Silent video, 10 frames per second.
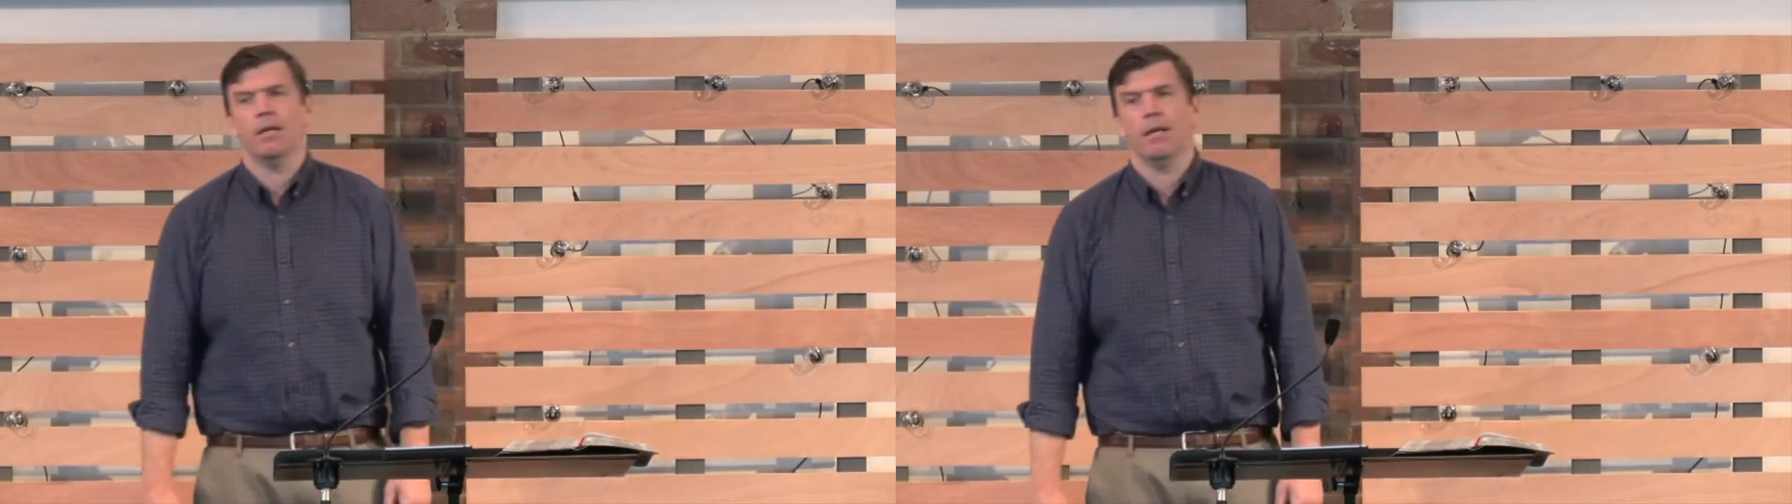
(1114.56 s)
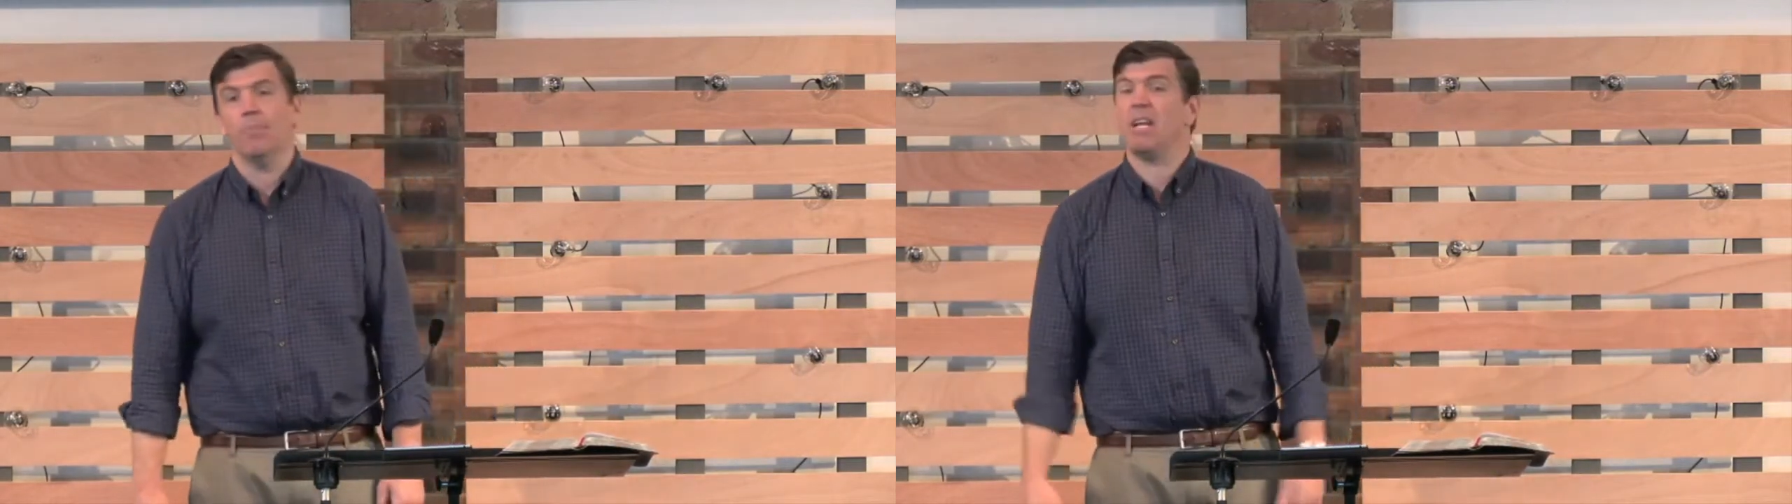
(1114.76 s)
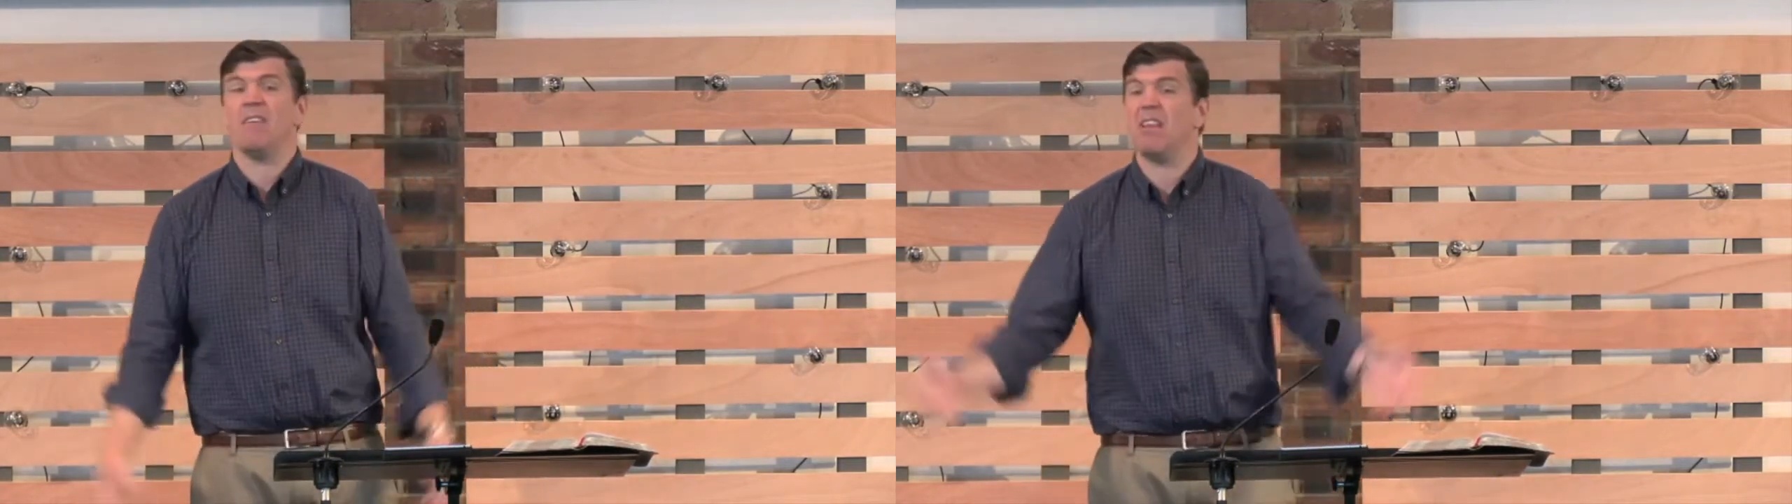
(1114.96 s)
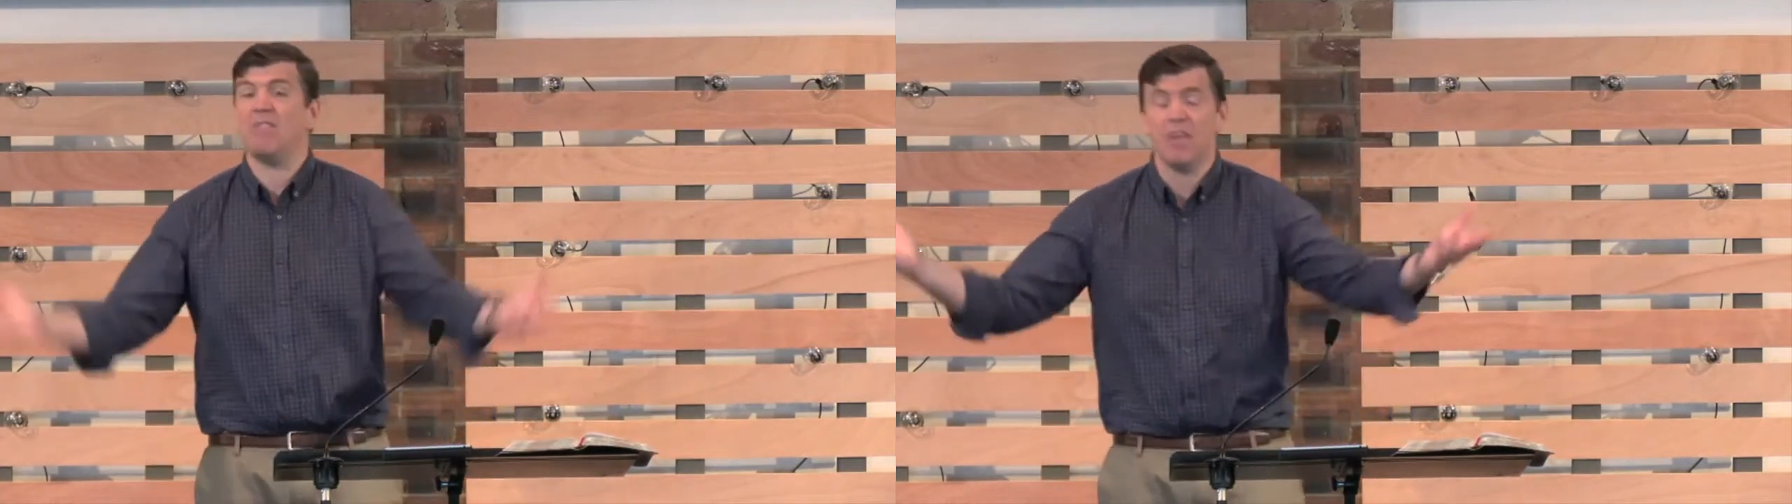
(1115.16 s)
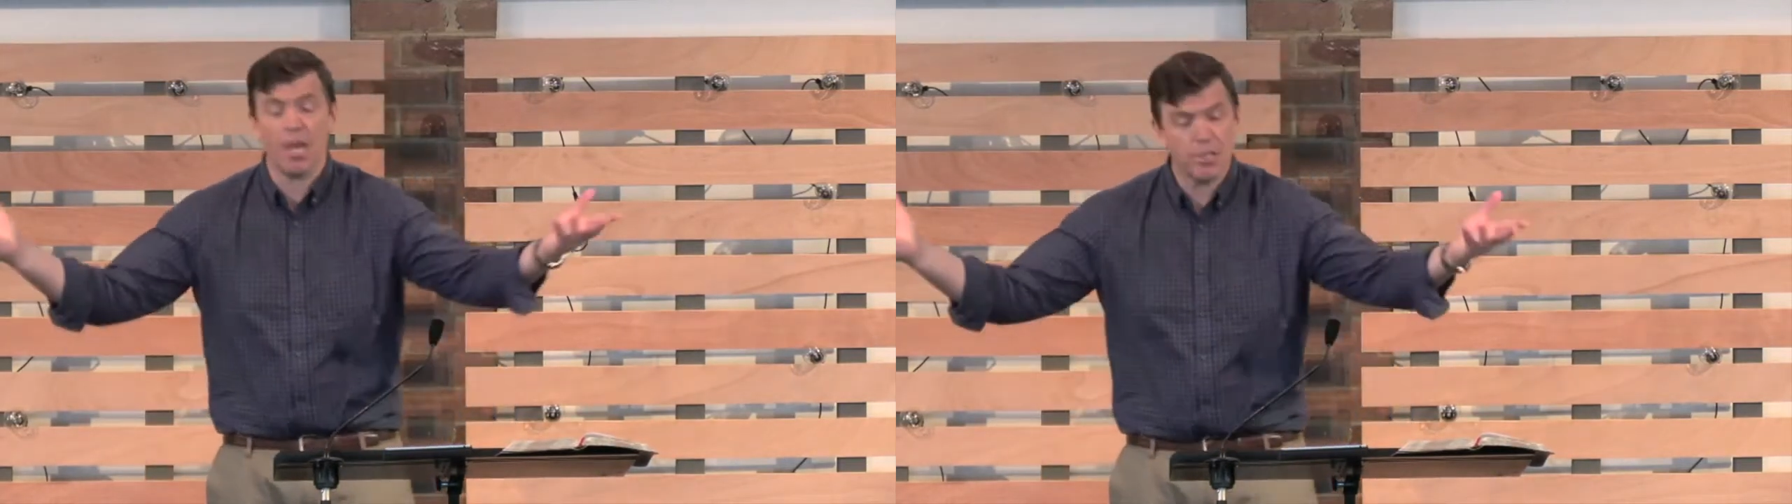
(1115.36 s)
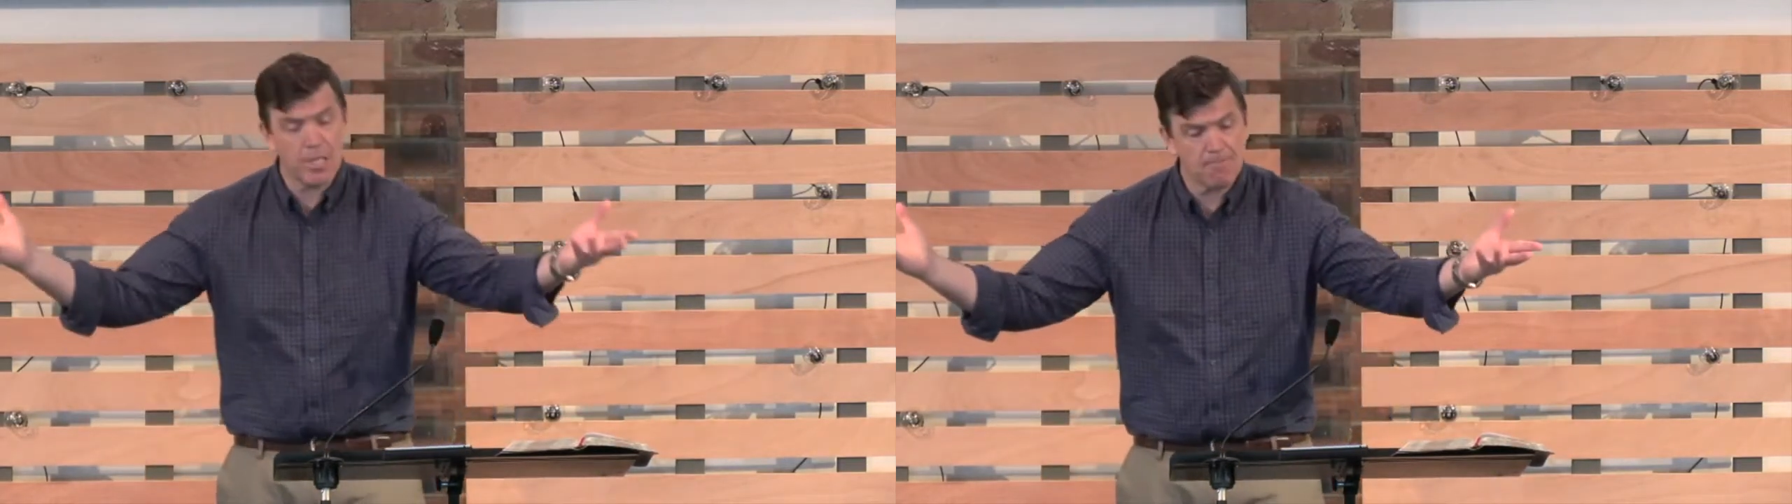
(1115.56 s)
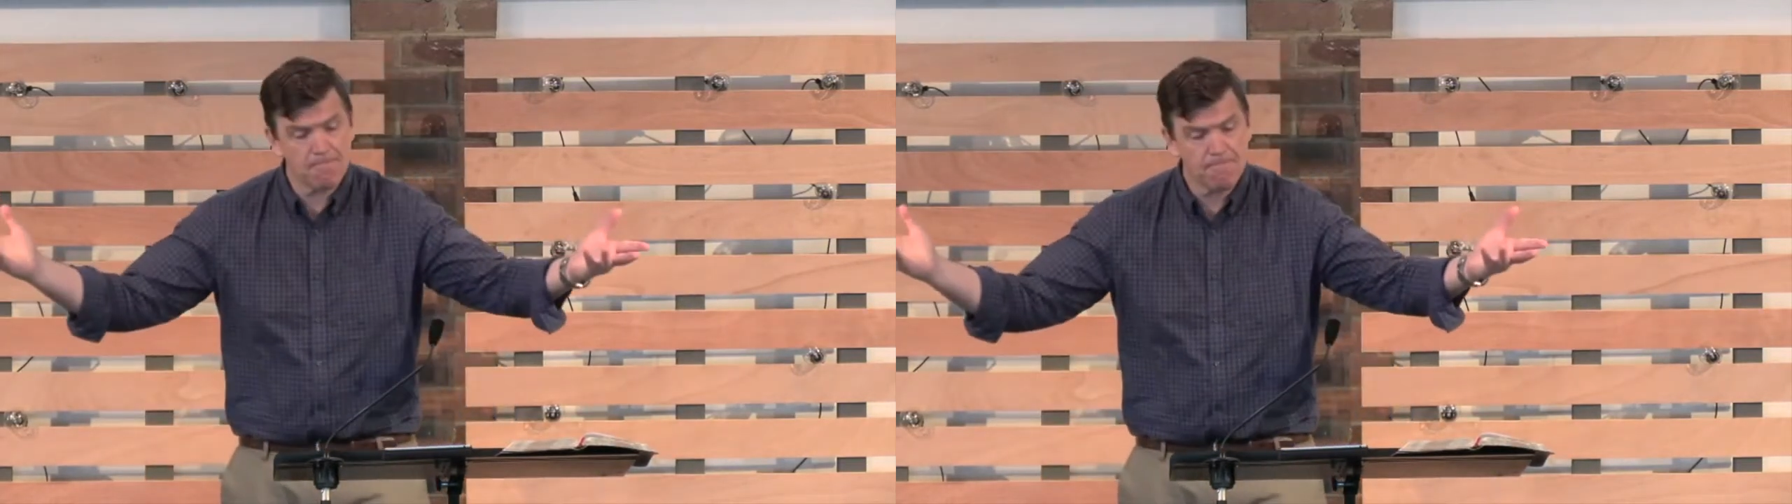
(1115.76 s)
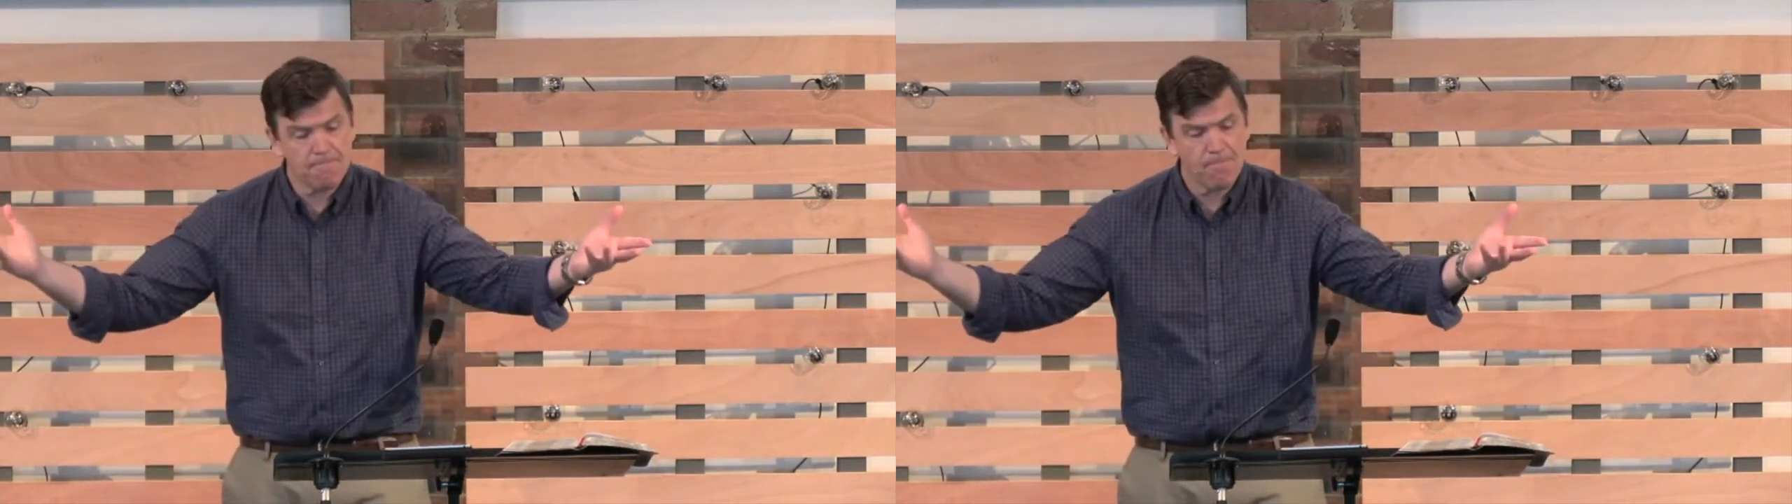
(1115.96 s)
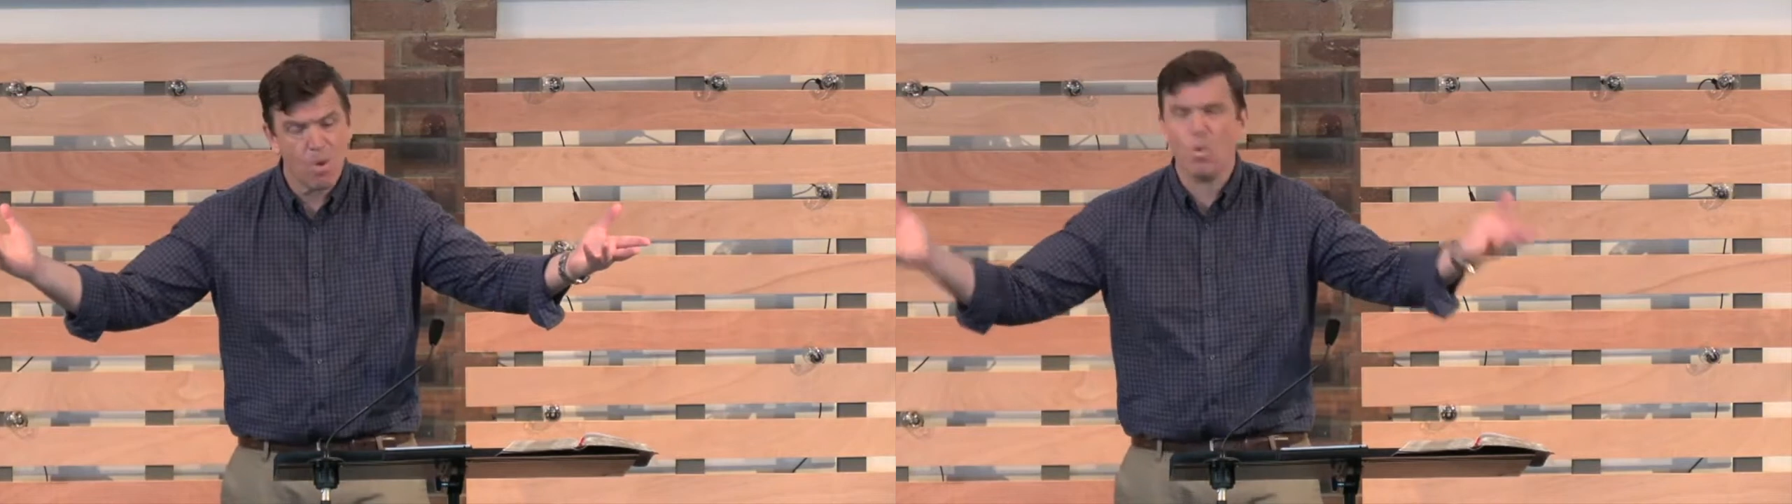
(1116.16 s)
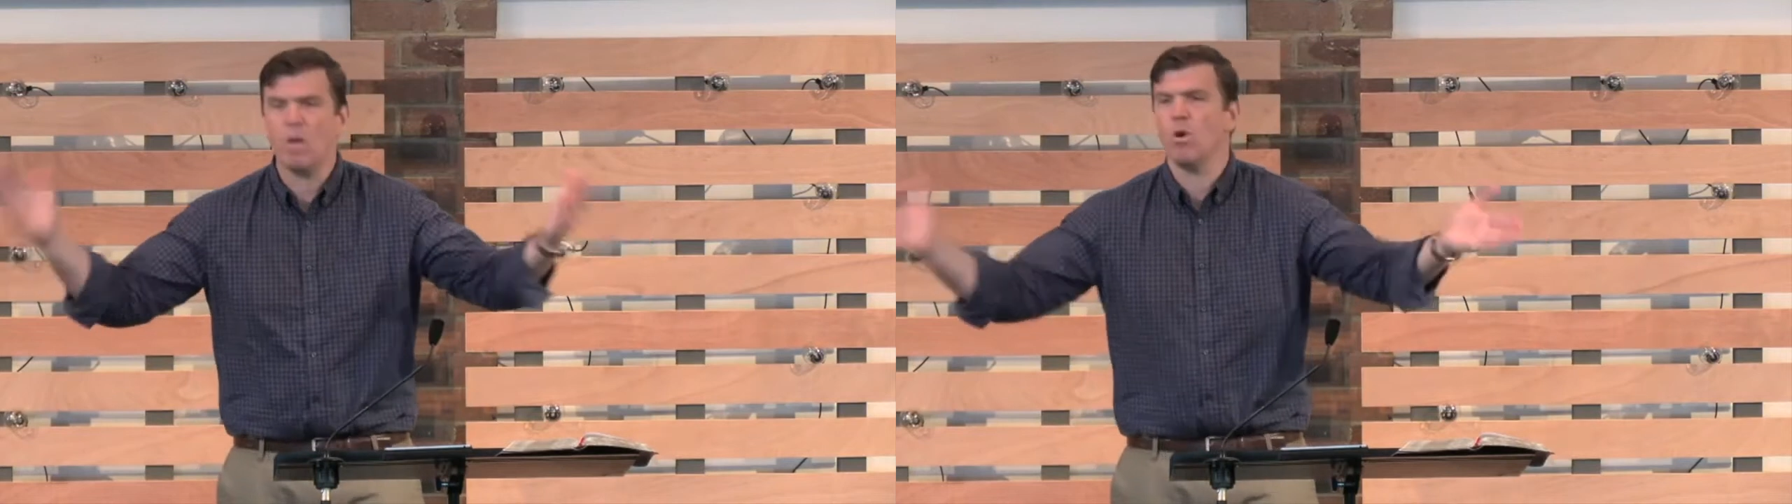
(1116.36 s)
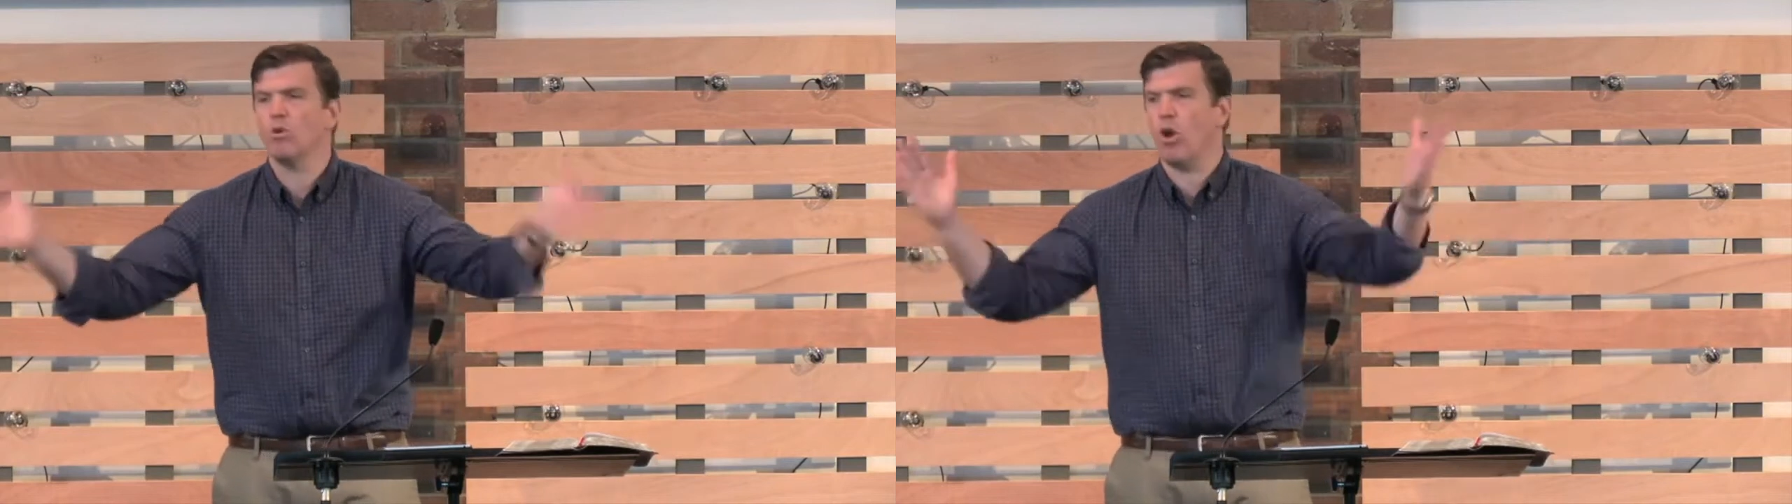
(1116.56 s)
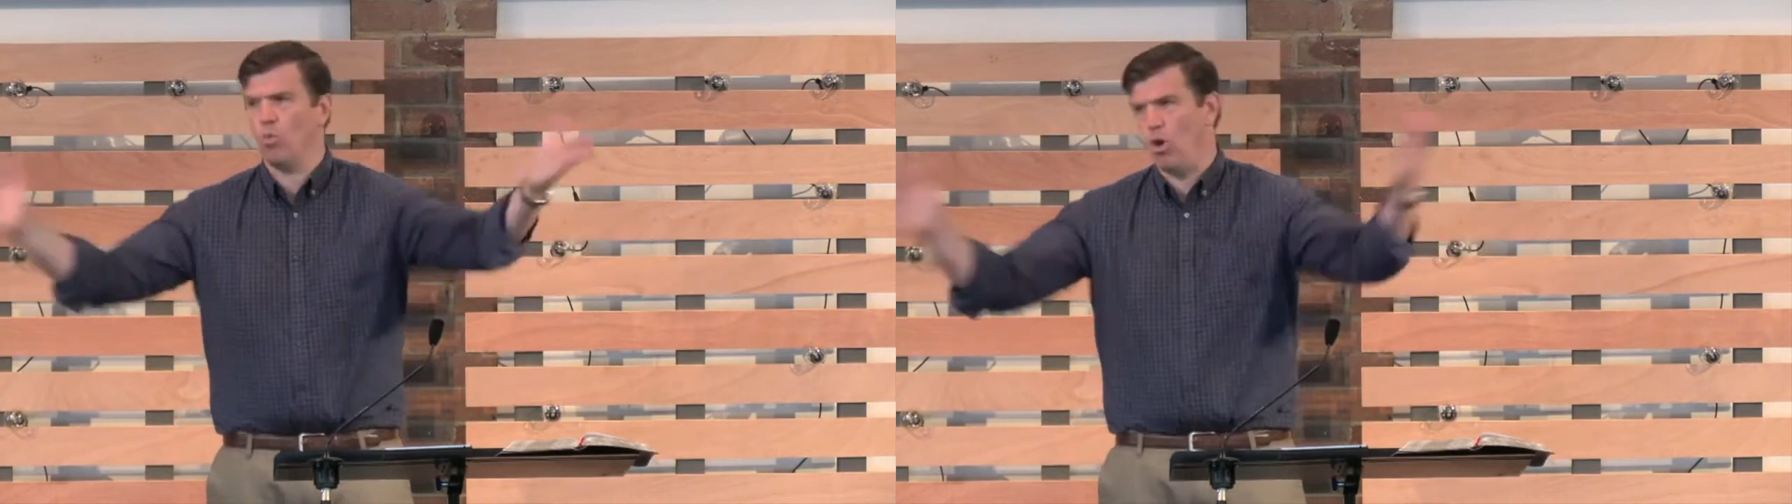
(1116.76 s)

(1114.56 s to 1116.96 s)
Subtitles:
But even if he doesn't, we will not